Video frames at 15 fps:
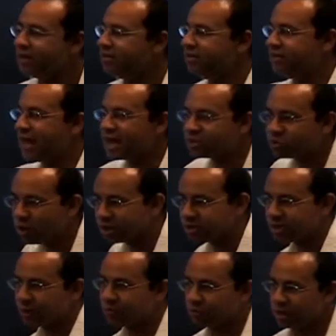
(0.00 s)
That's what
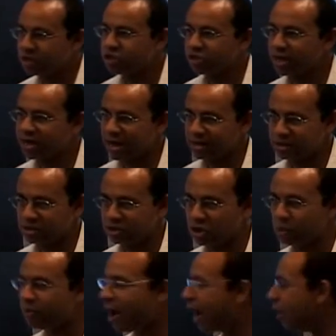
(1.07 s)
separates Cheikh Anta
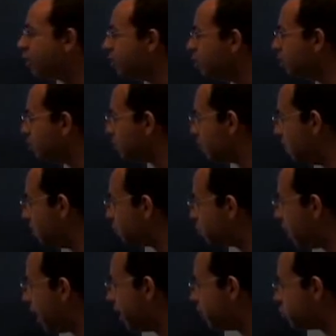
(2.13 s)
Diop out from
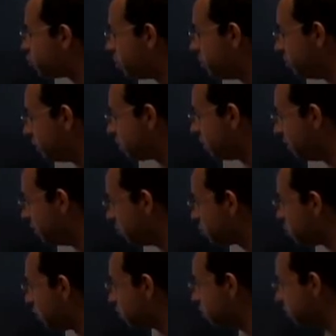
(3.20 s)
prior treatments of this
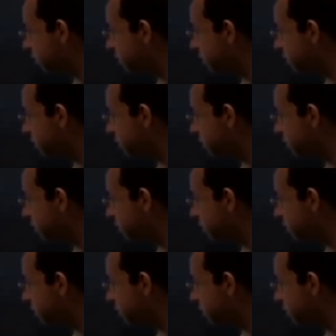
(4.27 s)
question,